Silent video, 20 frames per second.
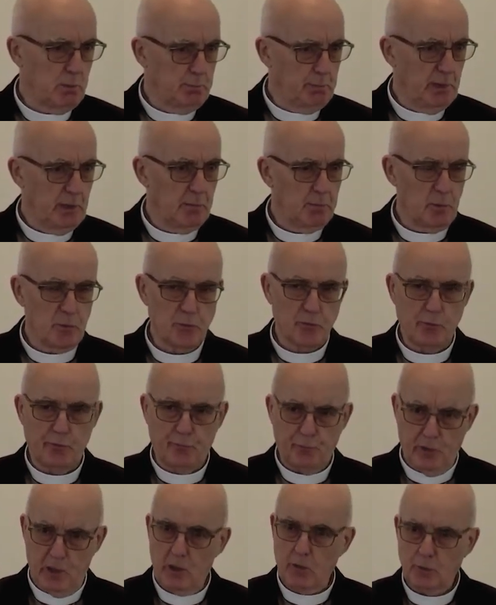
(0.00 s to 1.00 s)
people
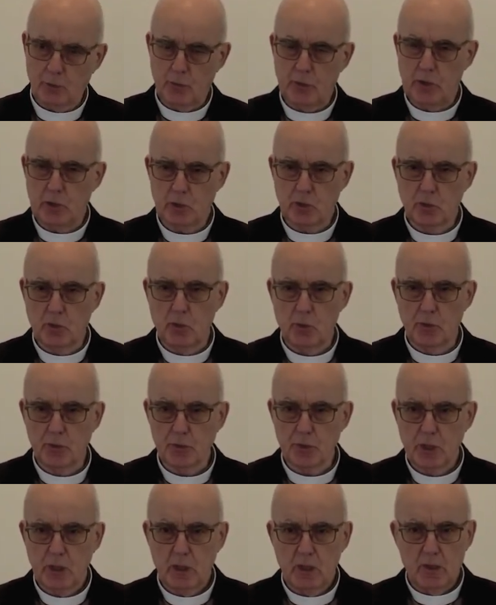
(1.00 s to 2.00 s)
refer to these laws.
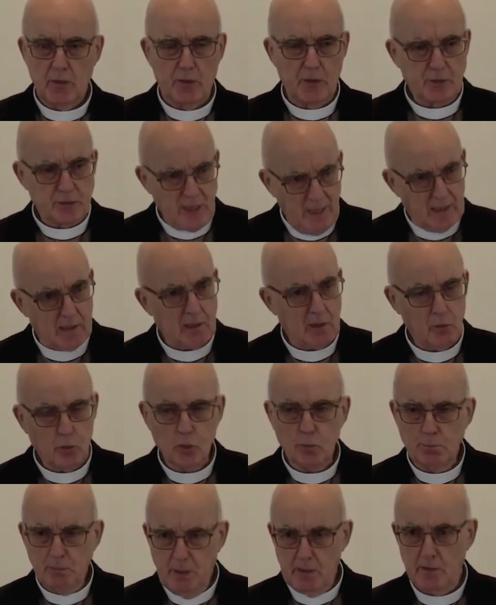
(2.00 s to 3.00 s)
The
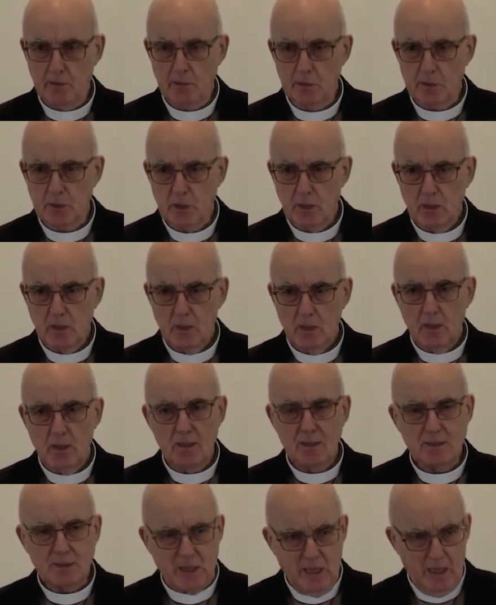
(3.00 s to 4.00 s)
Decalogue means
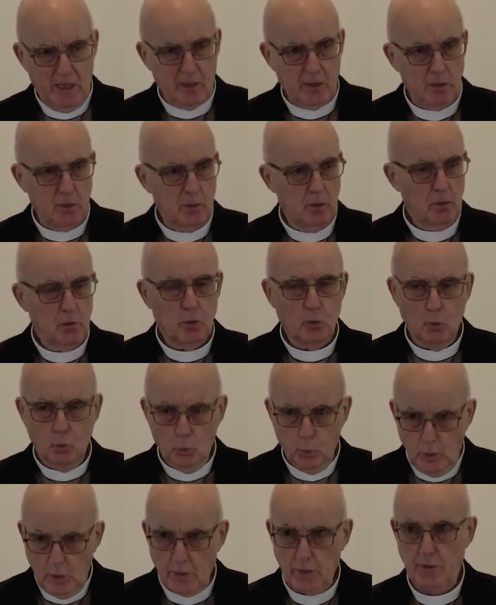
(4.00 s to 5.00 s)
10
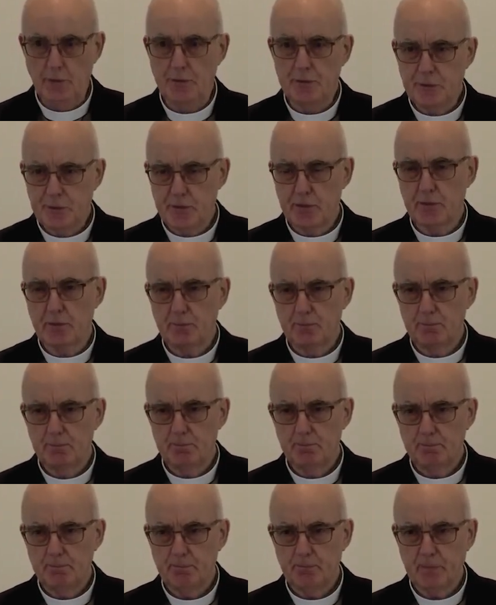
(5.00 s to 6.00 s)
words.
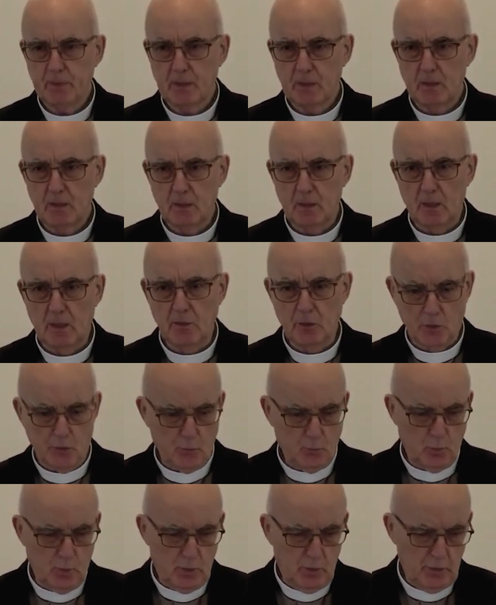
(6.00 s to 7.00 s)
In other
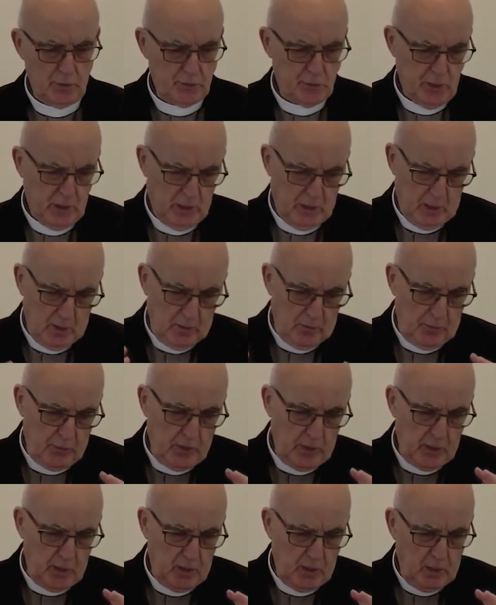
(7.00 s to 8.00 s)
words,
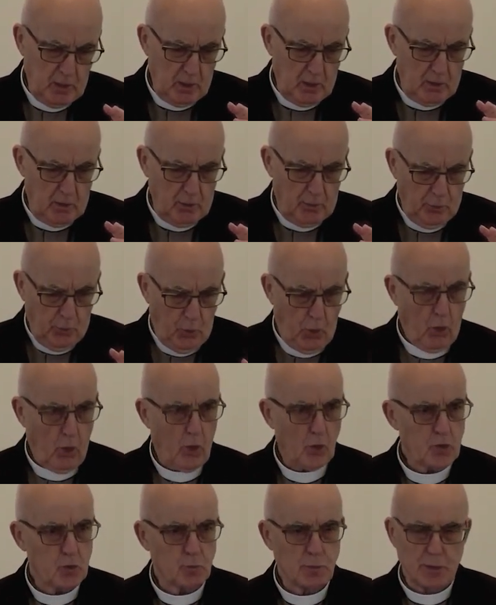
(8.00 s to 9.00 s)
the
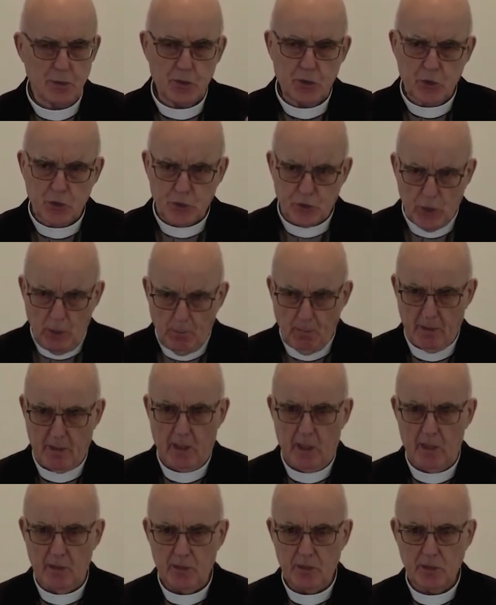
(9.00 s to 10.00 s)
laws were
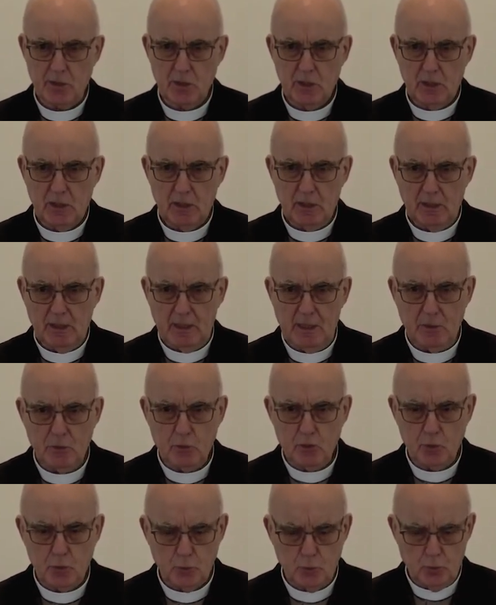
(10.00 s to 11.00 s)
summarized
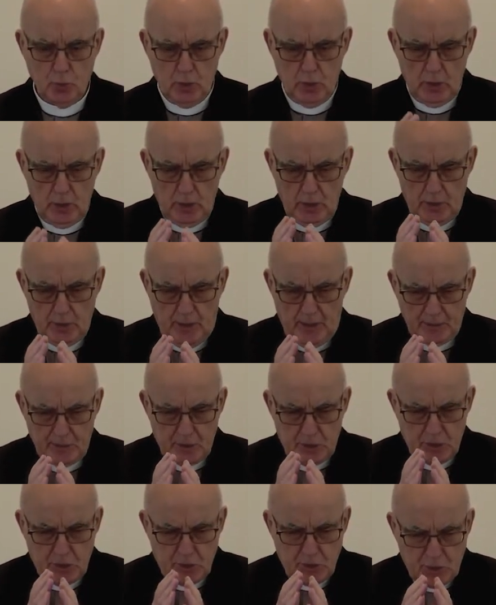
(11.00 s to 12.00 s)
into that
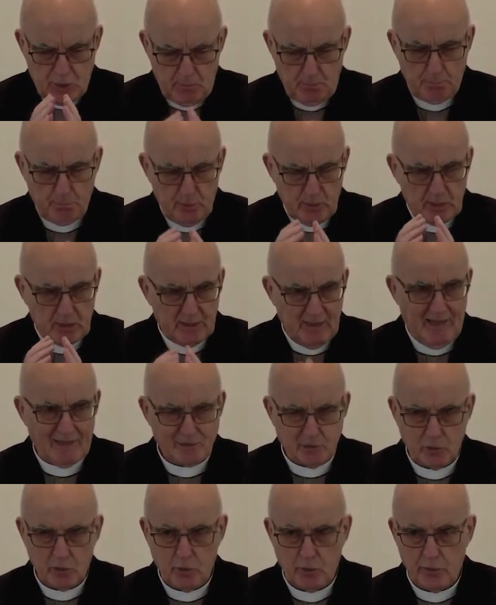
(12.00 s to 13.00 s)
simple
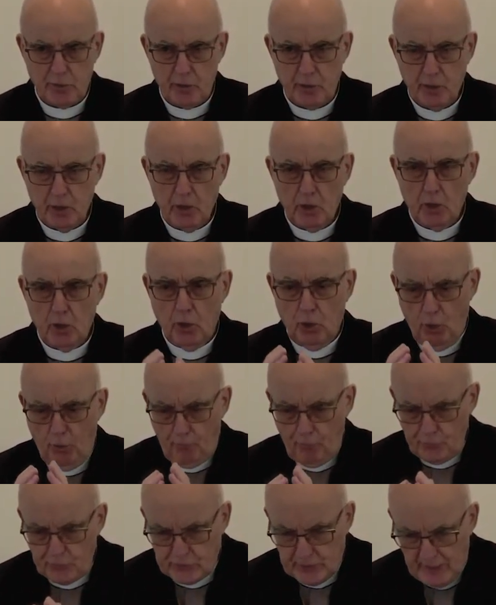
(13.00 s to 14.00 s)
category
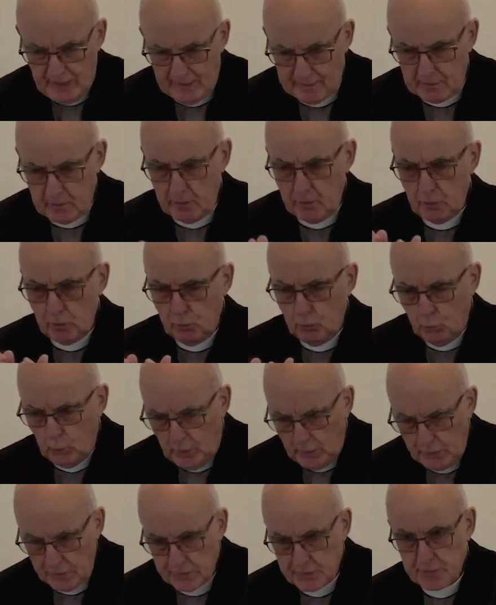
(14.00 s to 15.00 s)
of 10
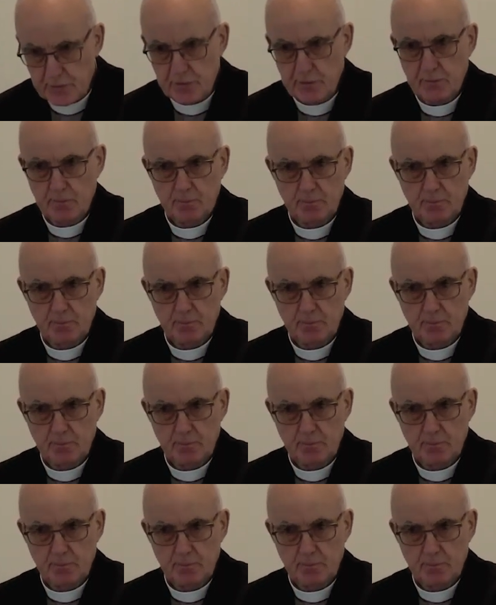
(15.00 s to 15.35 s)
words.